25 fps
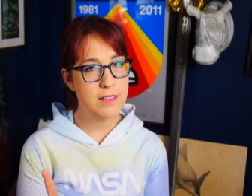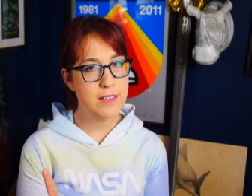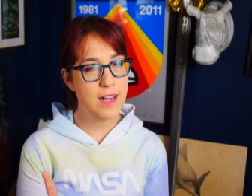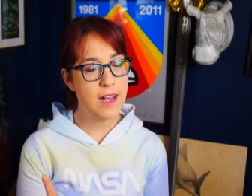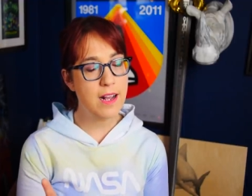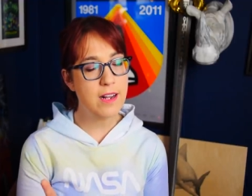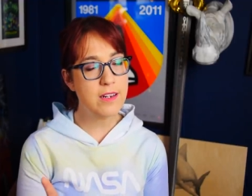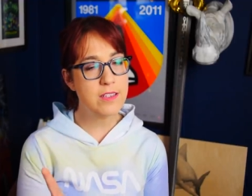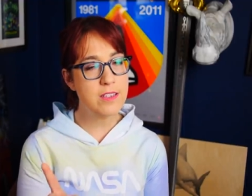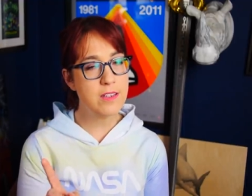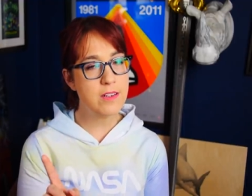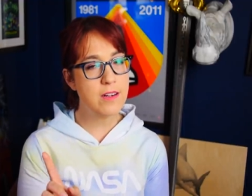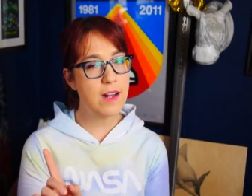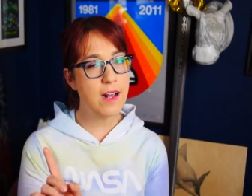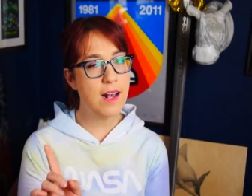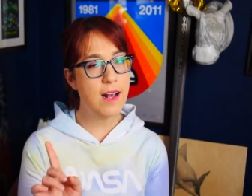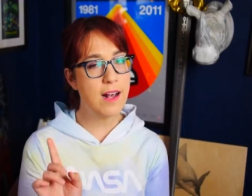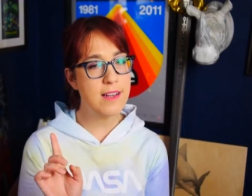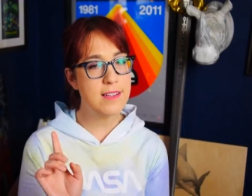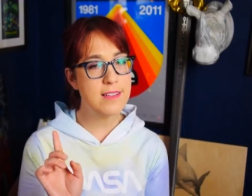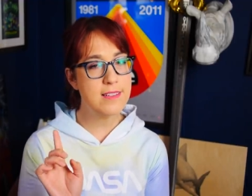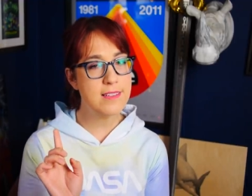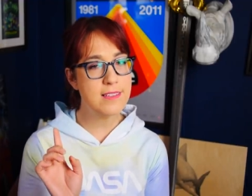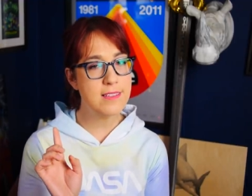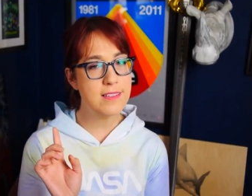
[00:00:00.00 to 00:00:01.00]
Dr.
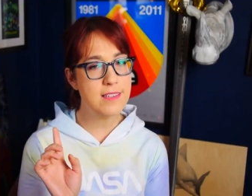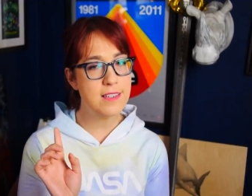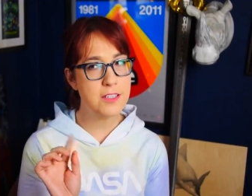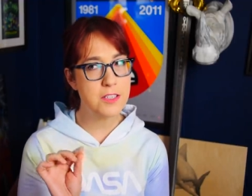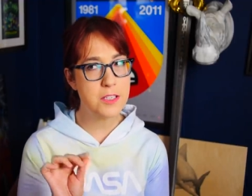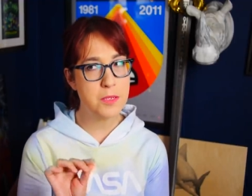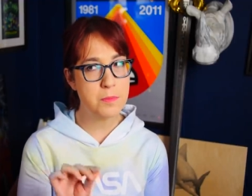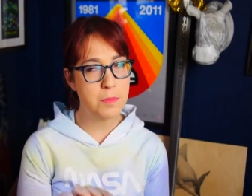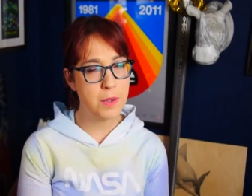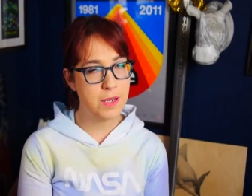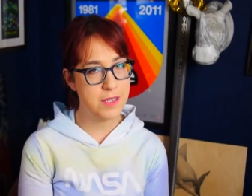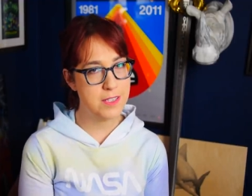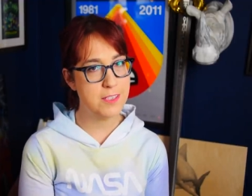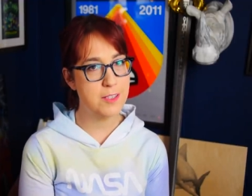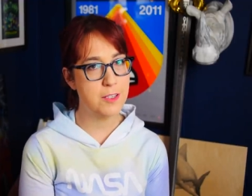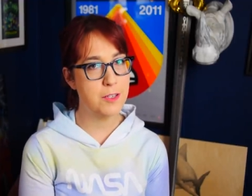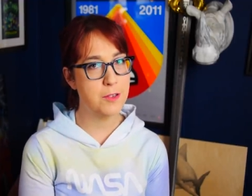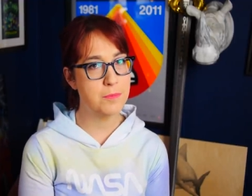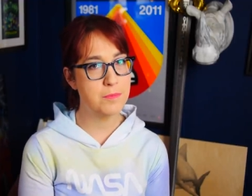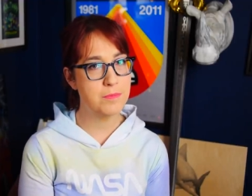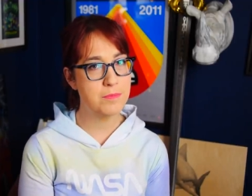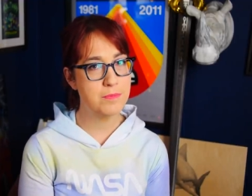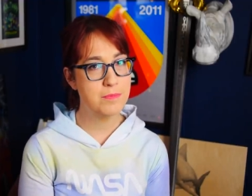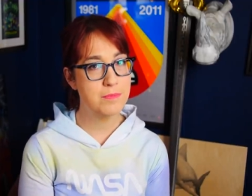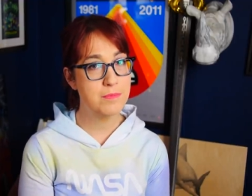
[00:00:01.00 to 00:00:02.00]
Oz is a
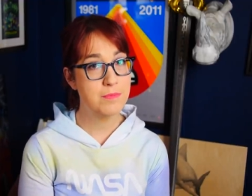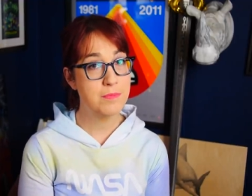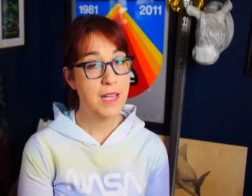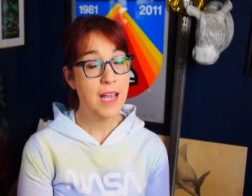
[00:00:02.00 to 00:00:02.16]
Muslim.